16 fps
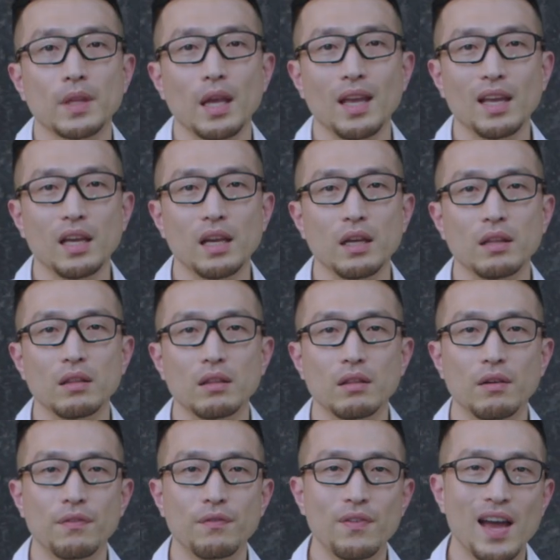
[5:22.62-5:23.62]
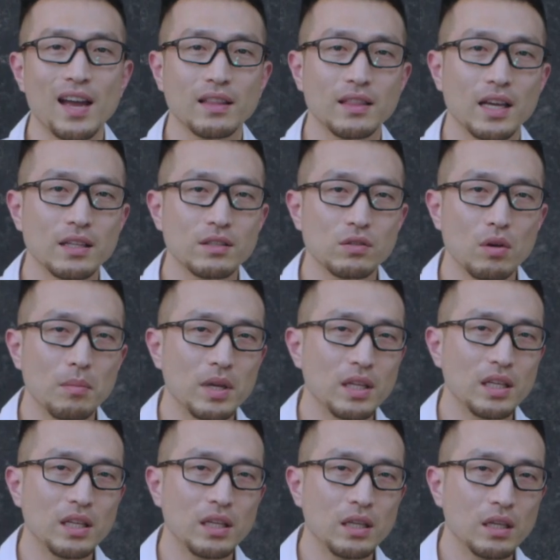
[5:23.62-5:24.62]
And the fact that so
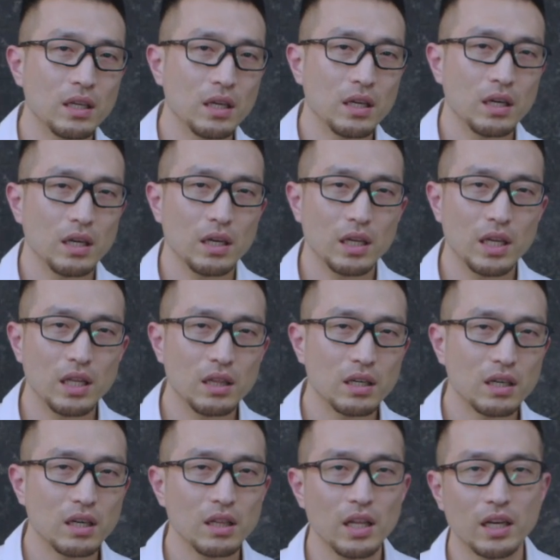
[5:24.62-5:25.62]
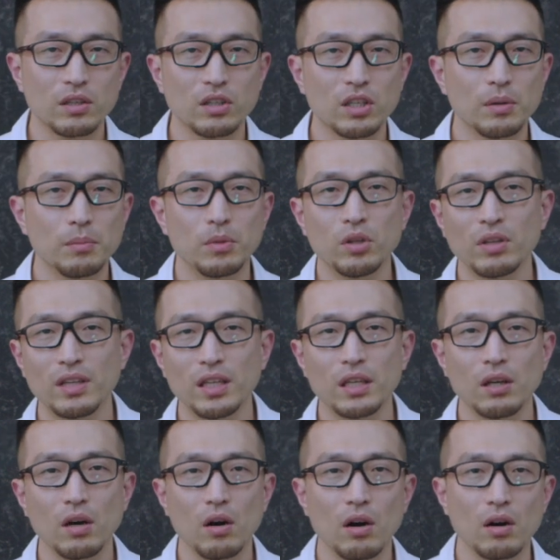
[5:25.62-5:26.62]
many in the collector
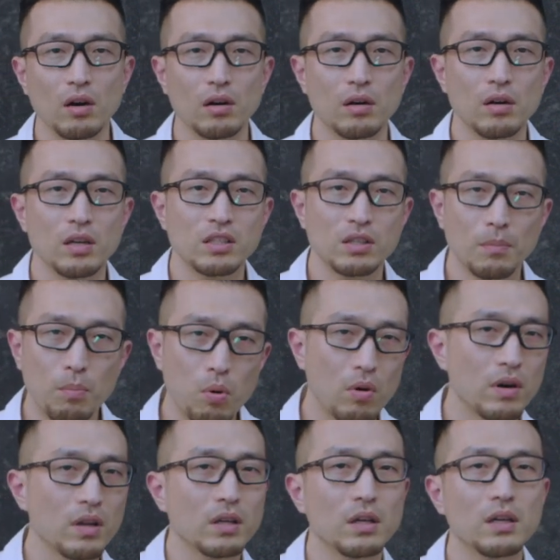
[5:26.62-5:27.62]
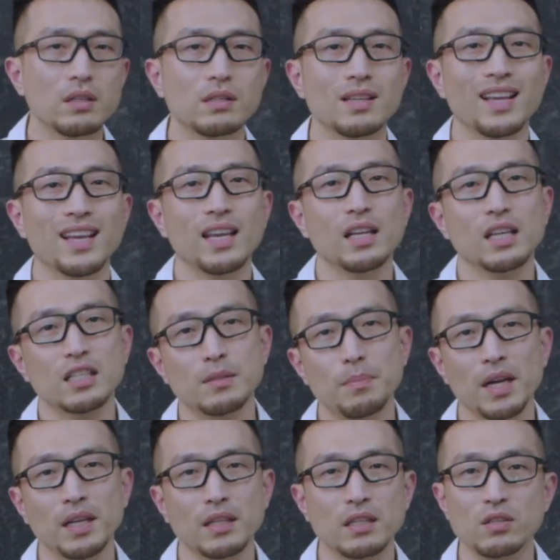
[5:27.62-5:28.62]
community are supporting us and
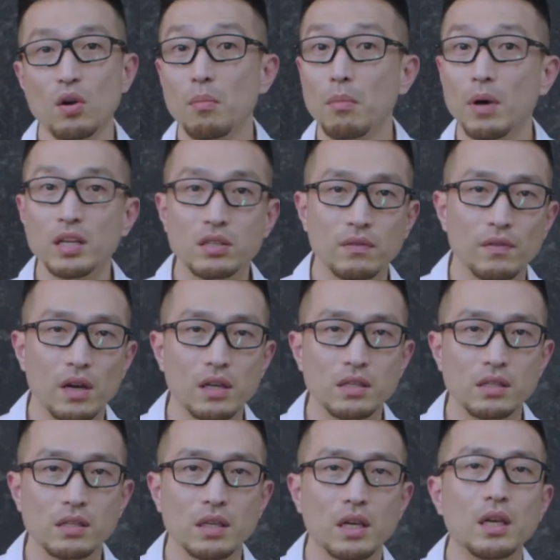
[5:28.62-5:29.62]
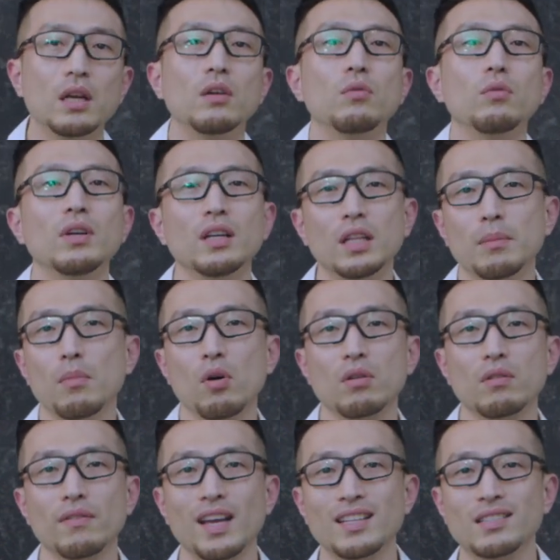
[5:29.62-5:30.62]
expecting so much of us really
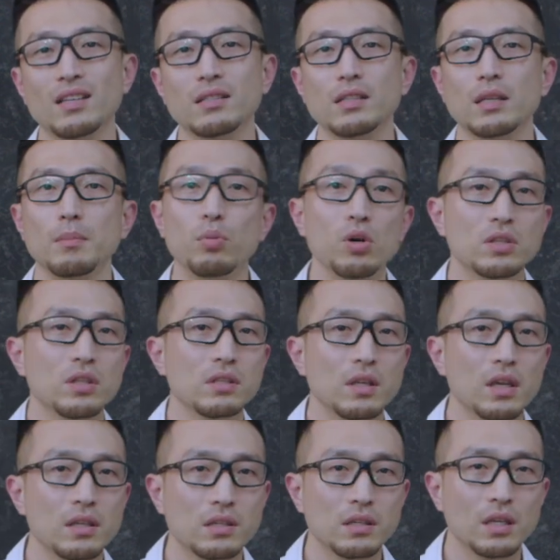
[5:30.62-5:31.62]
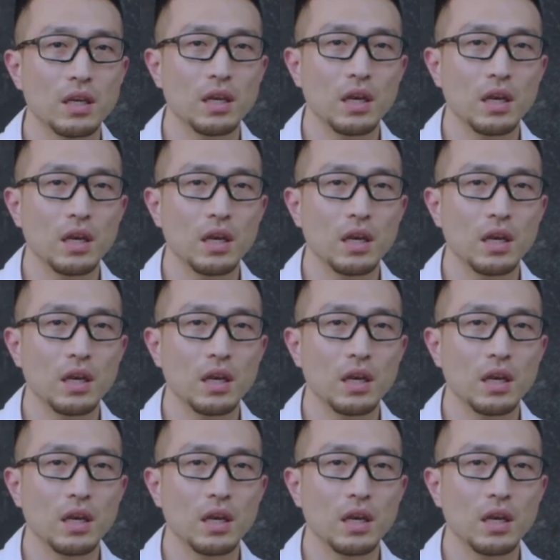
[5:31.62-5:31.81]
motivates us and pushes us.